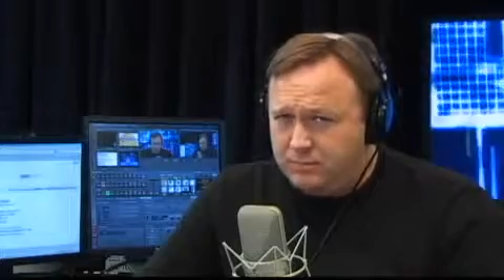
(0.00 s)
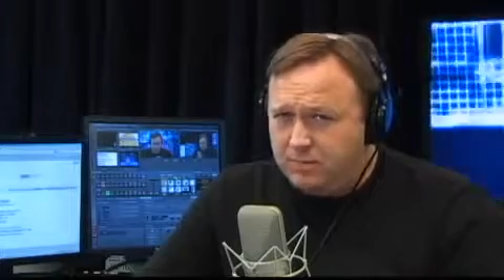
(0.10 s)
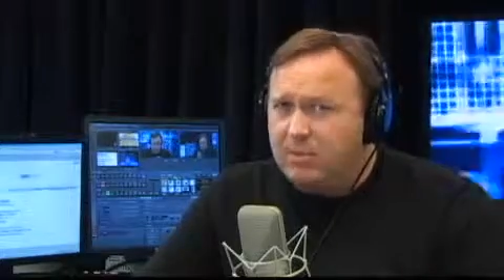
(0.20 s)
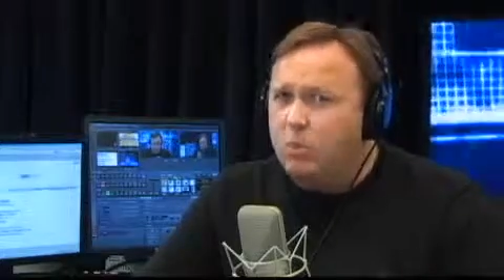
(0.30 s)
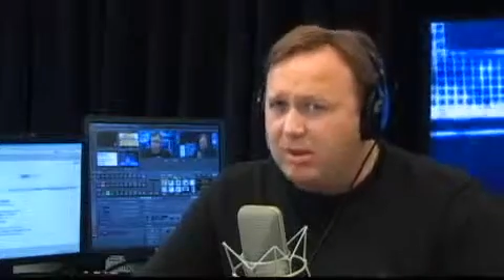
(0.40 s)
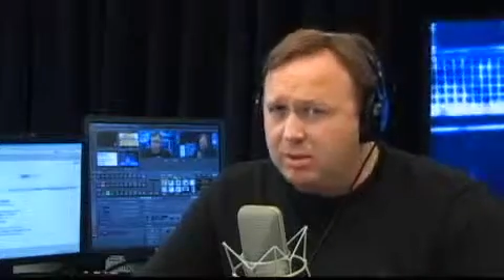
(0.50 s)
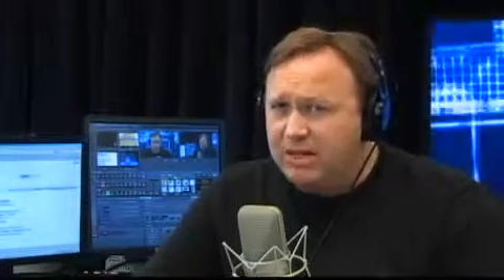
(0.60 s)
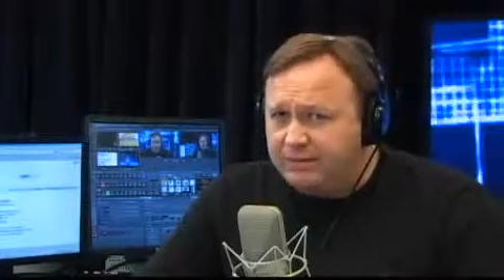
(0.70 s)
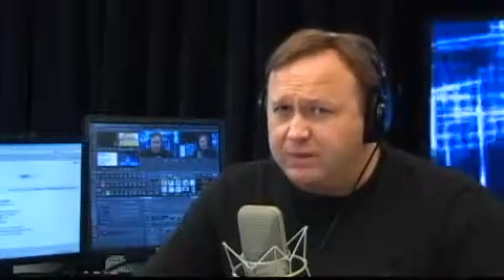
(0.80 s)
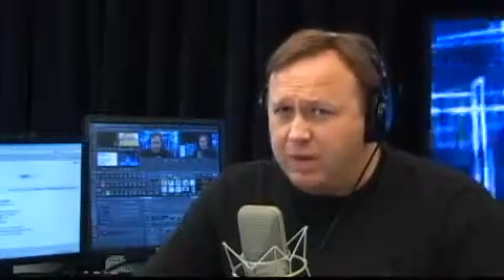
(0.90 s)
But we
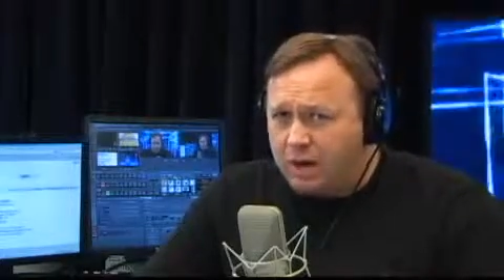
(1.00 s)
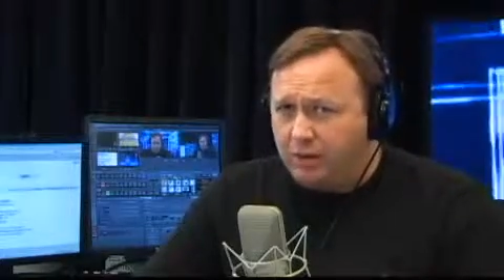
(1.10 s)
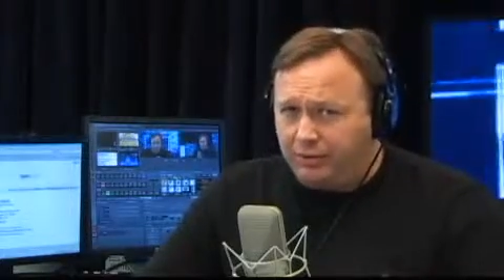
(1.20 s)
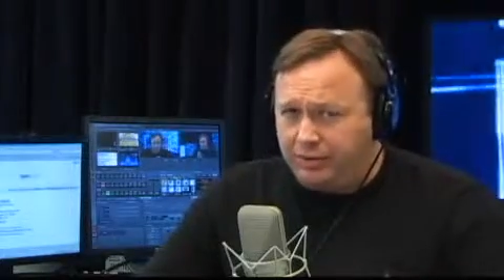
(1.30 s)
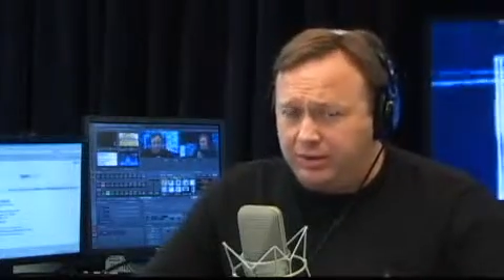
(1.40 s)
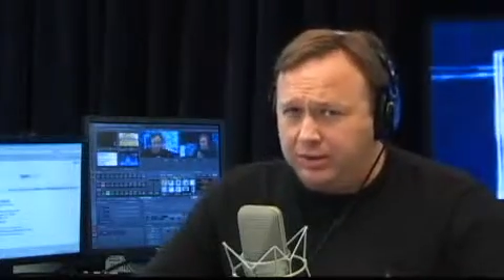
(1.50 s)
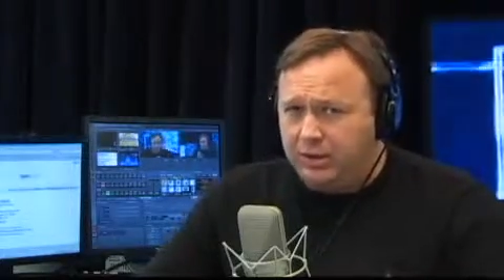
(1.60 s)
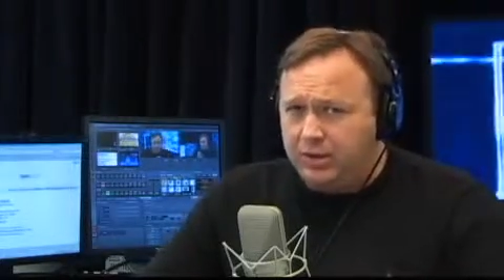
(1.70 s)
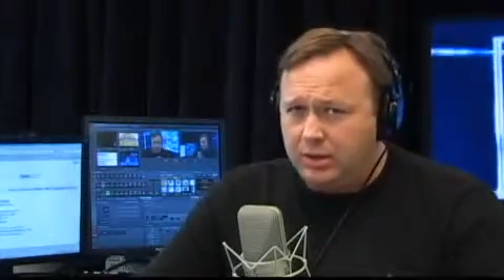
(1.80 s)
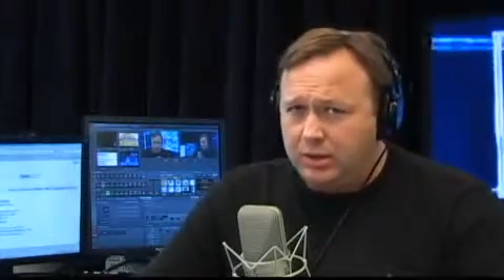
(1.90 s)
believe it's a hoax.
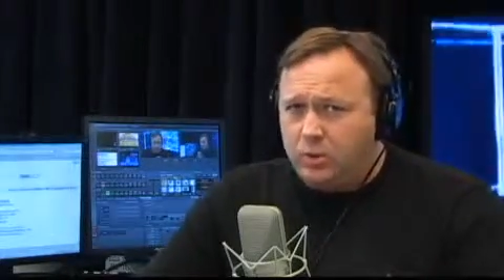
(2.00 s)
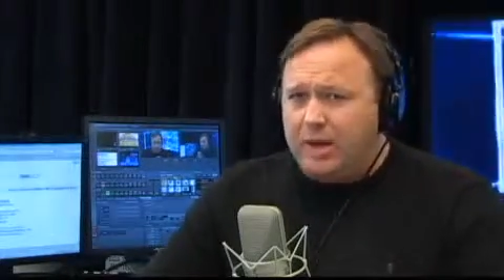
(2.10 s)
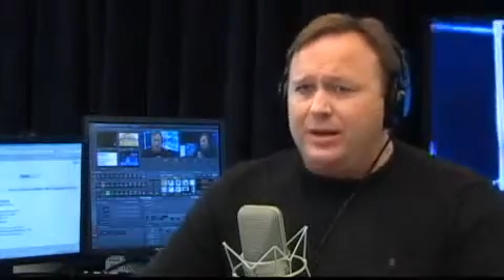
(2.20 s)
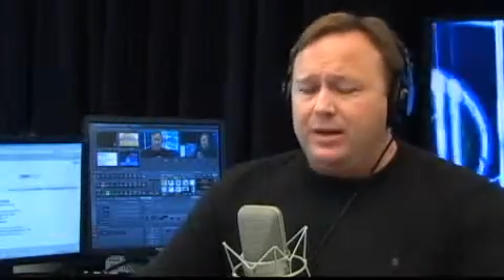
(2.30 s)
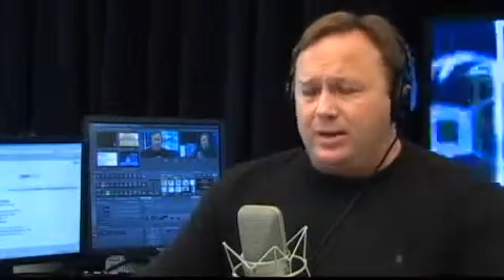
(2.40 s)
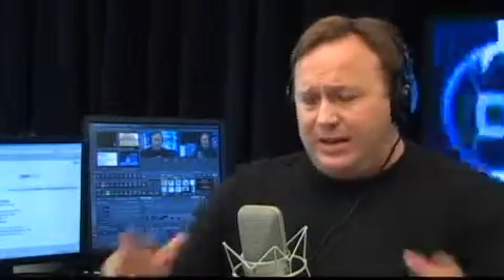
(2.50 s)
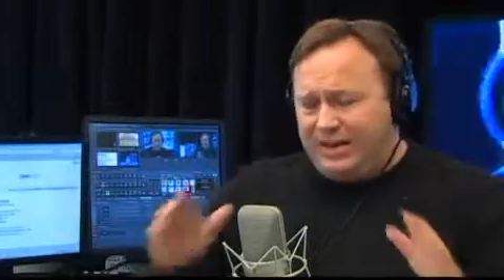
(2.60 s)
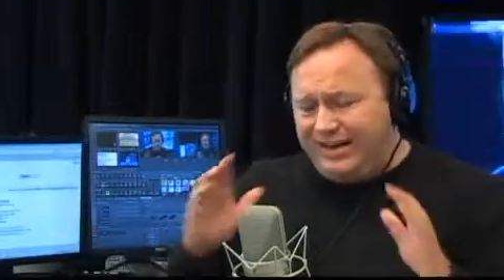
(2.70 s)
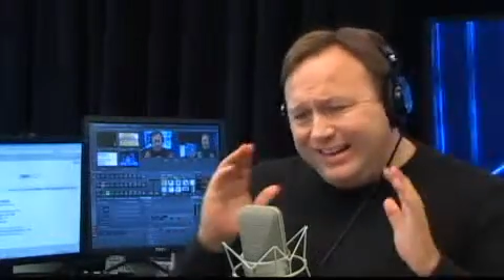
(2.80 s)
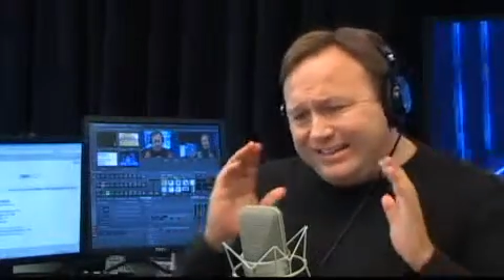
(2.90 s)
Well,
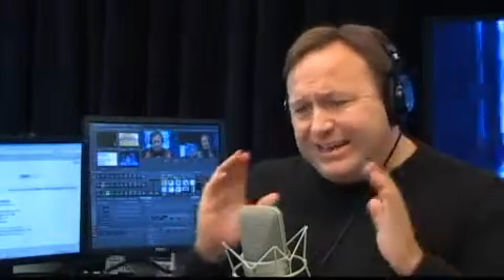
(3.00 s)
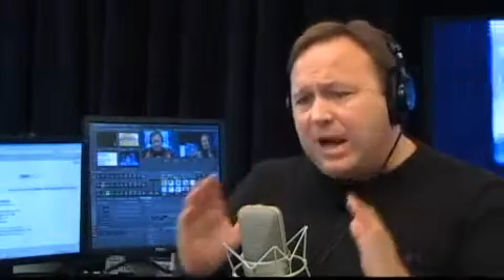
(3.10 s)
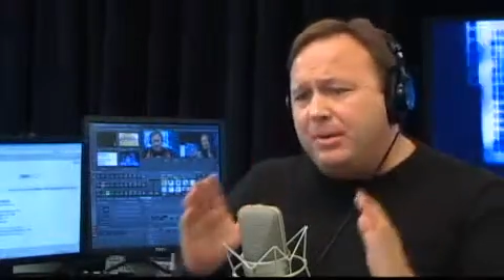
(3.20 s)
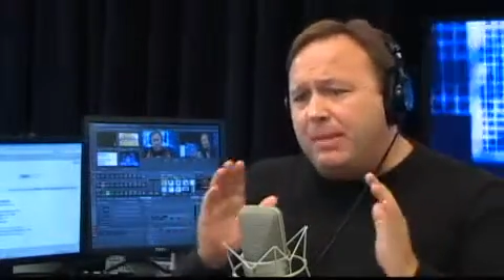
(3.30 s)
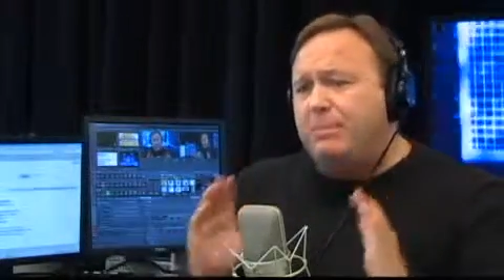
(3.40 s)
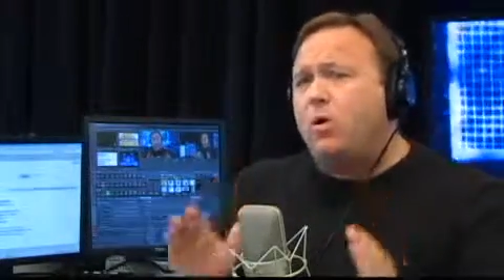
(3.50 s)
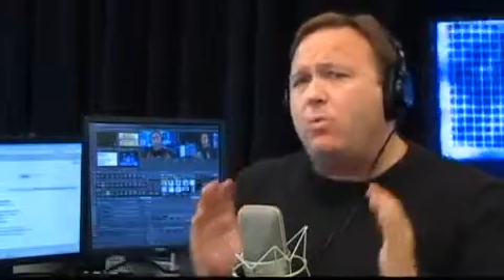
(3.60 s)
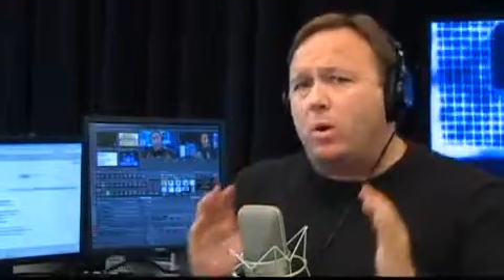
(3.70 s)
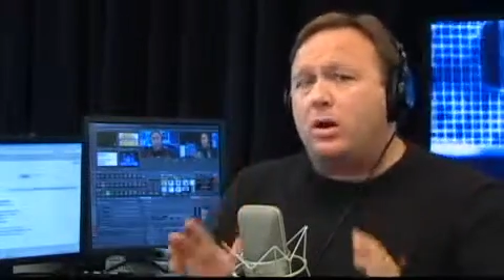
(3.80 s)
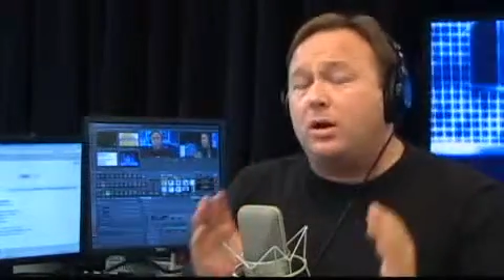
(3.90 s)
it's now becoming more and
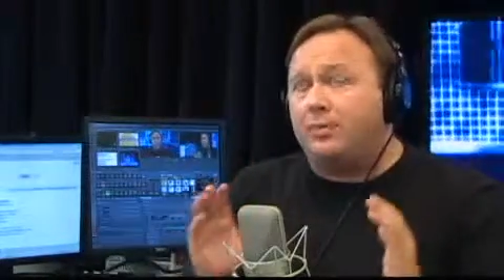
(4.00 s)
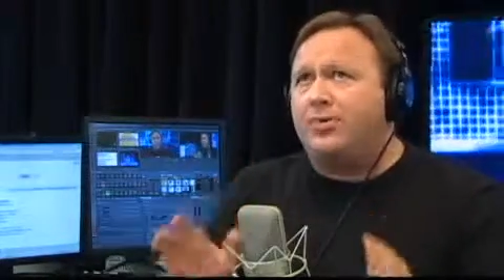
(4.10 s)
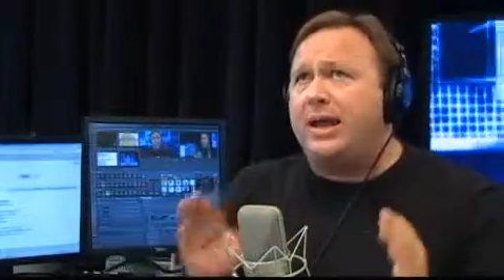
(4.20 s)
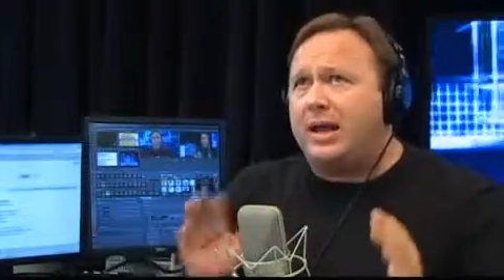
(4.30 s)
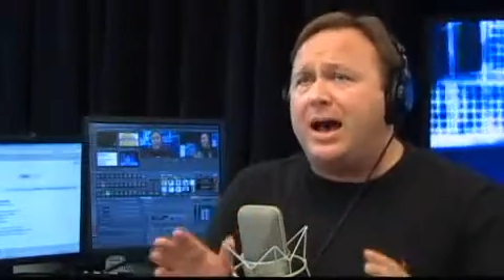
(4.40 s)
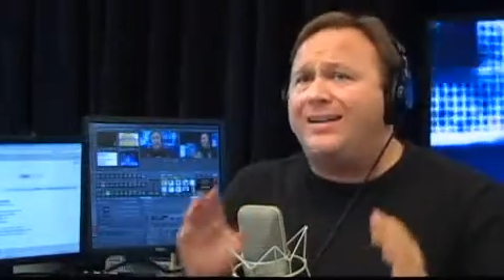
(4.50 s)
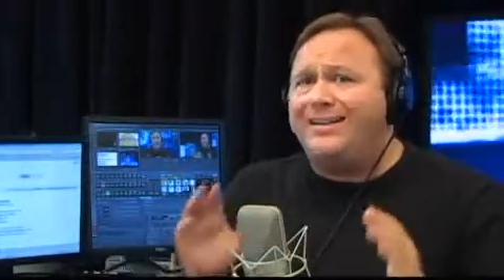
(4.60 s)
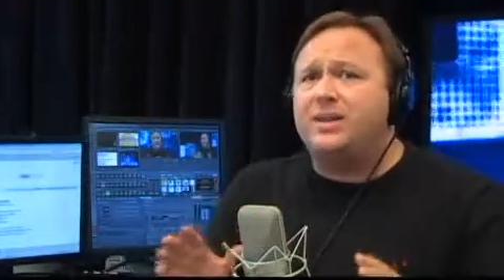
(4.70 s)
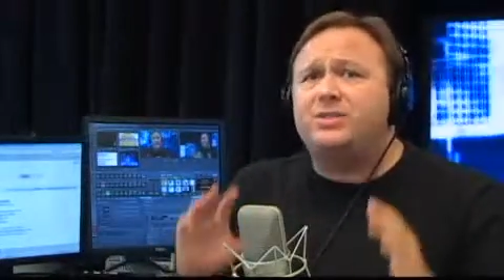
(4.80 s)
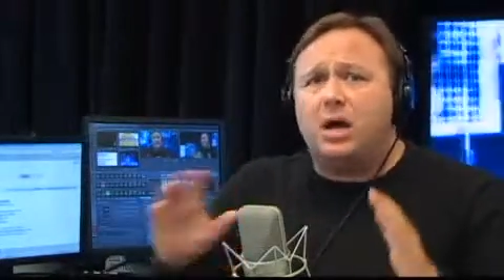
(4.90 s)
more clear, thank God, it
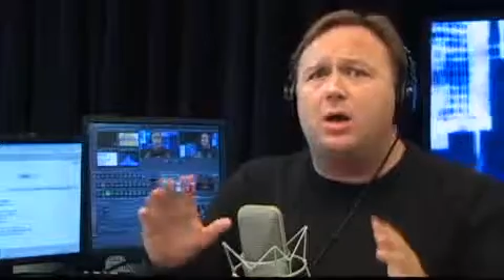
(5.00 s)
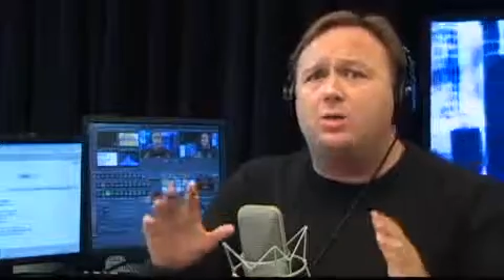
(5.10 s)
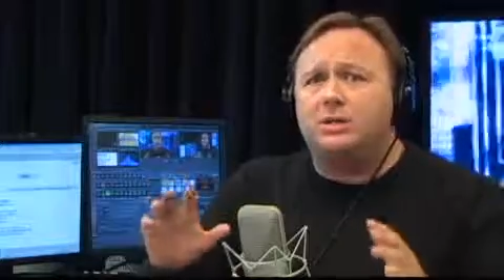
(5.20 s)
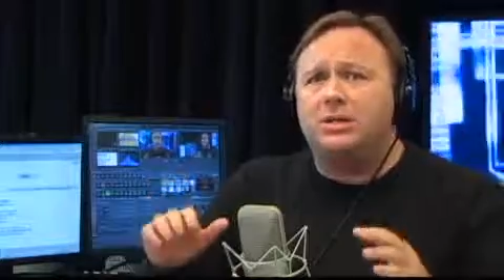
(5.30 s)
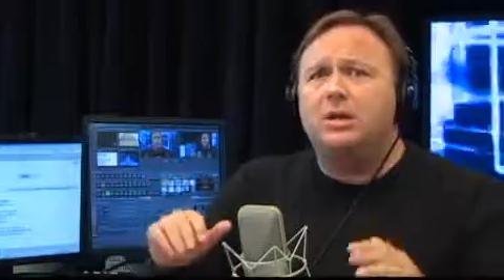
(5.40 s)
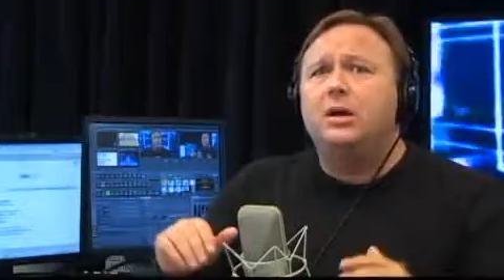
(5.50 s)
is a hoax.